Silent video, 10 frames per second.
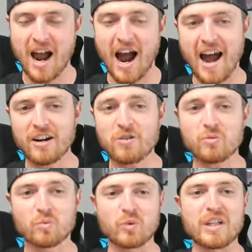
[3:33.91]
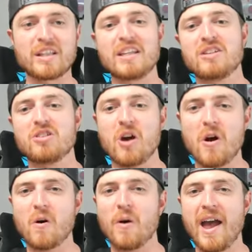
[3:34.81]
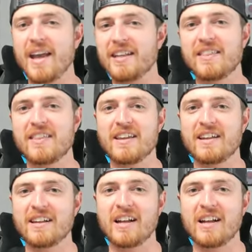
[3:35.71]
I don't really know anything